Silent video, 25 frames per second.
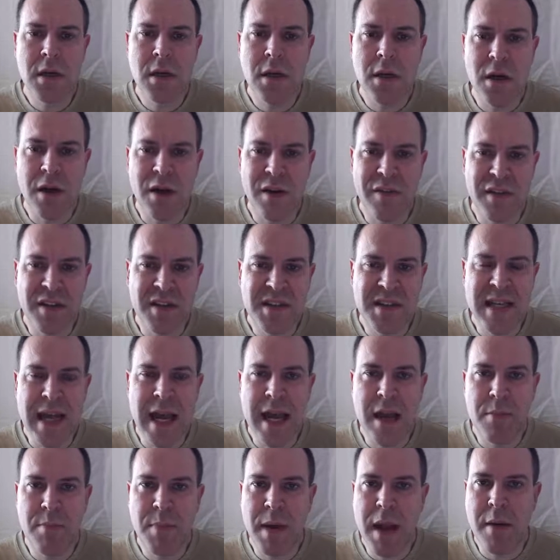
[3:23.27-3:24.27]
of the
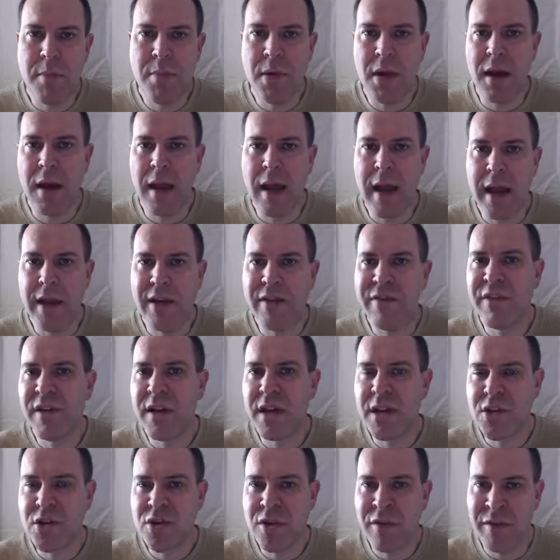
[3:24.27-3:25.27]
sandpaper-like
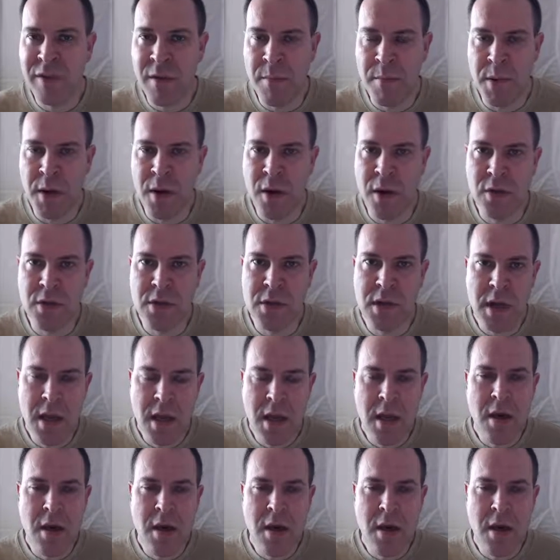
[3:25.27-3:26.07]
finish of the boat.